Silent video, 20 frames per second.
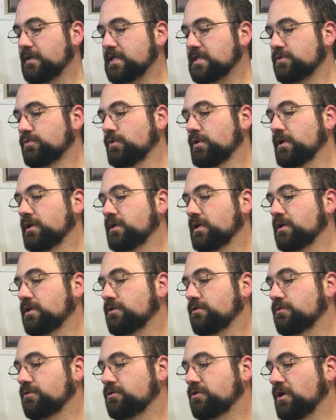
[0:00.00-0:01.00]
this one
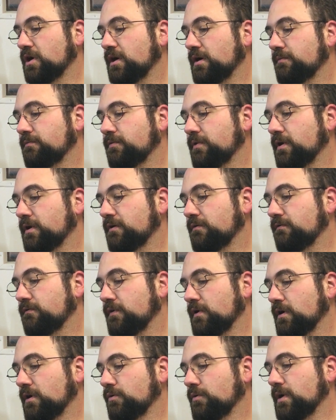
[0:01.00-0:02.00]
can do the job
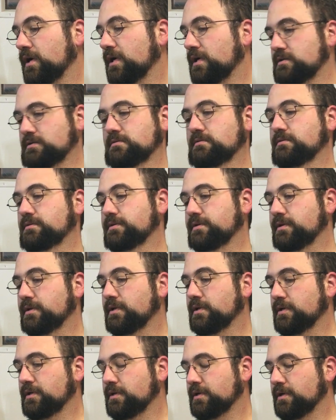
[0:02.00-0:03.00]
very well.
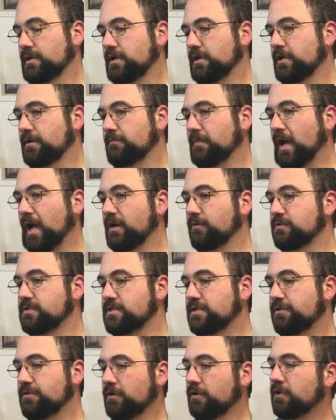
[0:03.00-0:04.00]
I
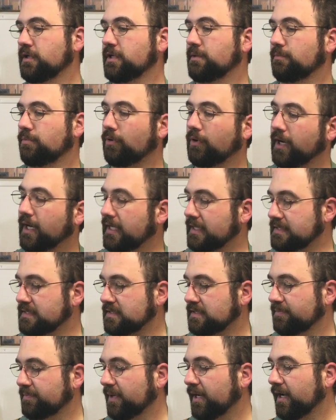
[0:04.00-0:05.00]
was thoroughly
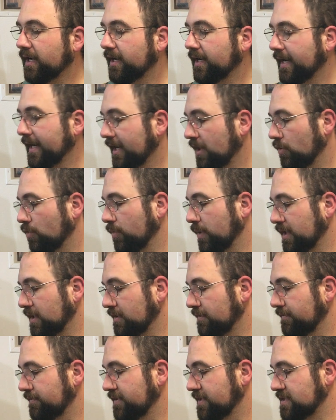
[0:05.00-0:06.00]
impressed by how
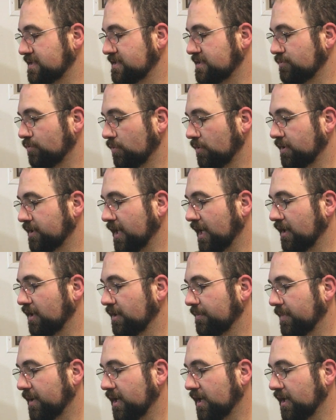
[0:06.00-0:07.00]
well this worked out
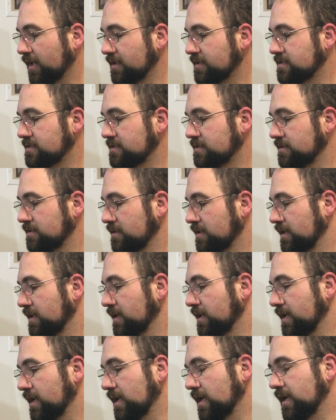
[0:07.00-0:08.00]
of the box,
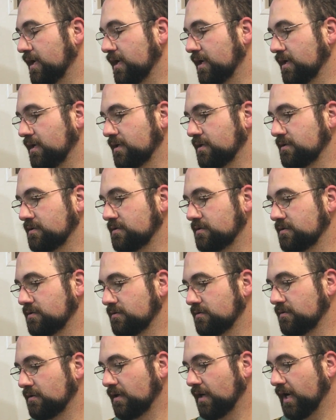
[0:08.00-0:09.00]
and
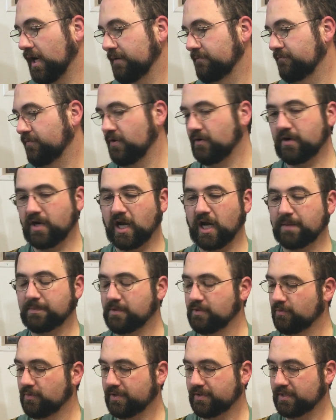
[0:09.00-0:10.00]
I'm very
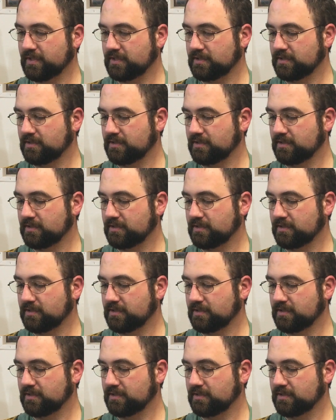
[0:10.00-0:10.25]
happy with